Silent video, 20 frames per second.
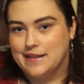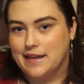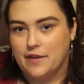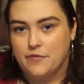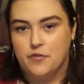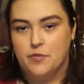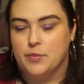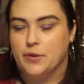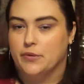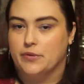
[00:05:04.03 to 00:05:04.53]
I
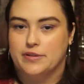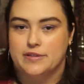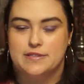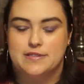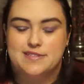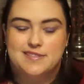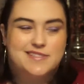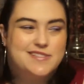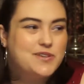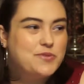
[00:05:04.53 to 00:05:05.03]
have a
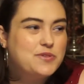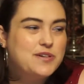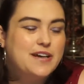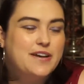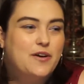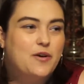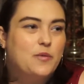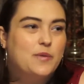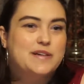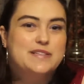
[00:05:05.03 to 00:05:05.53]
bonus. Don't I
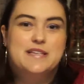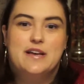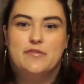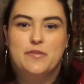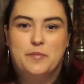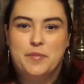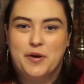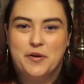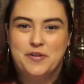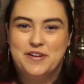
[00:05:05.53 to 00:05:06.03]
always have a
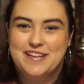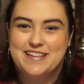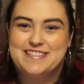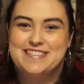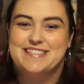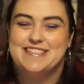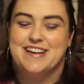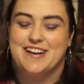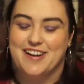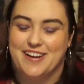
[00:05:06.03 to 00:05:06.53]

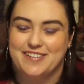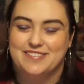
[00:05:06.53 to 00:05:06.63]
bonus?